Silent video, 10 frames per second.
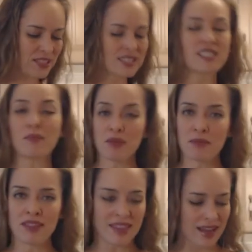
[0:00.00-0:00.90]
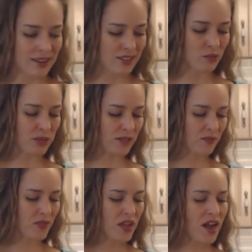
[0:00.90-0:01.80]
supplement that a little bit.
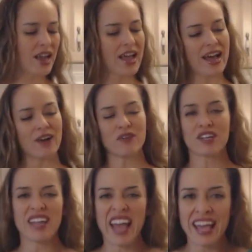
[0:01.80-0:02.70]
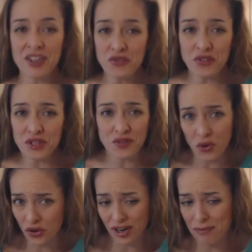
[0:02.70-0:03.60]
I have a handful of
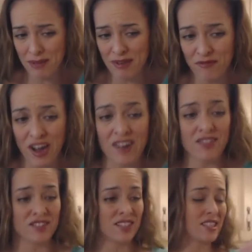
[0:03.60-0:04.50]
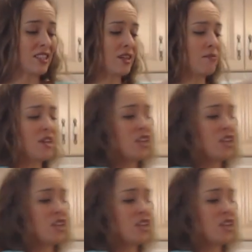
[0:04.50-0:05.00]
okra, maybe 5 or 6 of them,